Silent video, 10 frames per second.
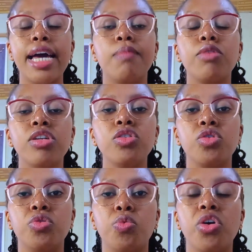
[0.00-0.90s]
I am going
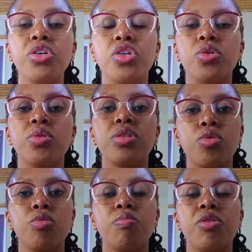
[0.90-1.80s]
to walk you
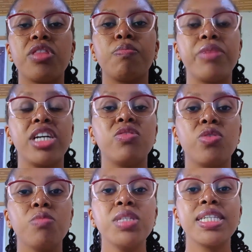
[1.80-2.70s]
through both
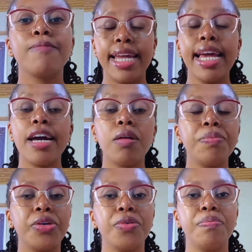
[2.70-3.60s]
platforms and
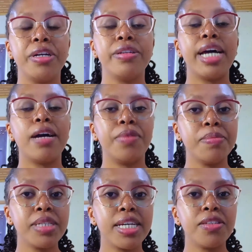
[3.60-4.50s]
help you build a
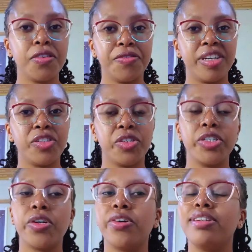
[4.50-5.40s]
website of your
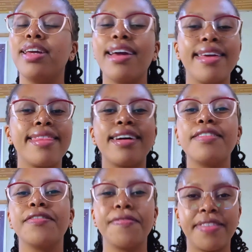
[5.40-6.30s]
choice on either
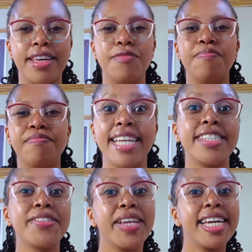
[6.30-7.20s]
of them. And
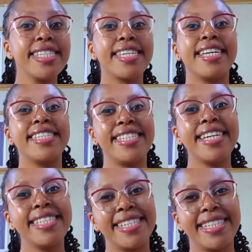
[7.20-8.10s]
so let's get
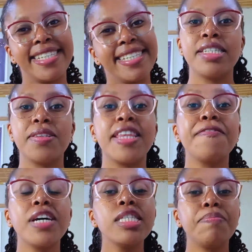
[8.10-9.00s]
started. So the
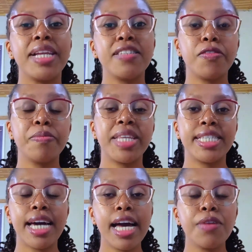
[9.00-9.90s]
first platform that
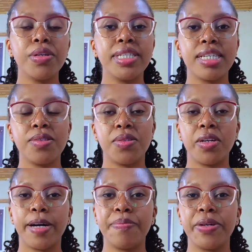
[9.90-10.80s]
I want us to
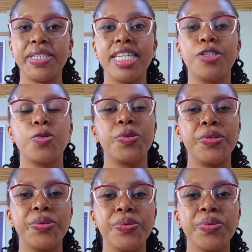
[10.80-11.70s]
talk about is
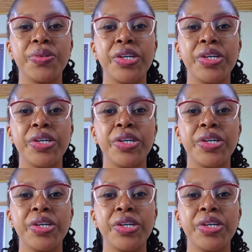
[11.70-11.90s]
Odoo.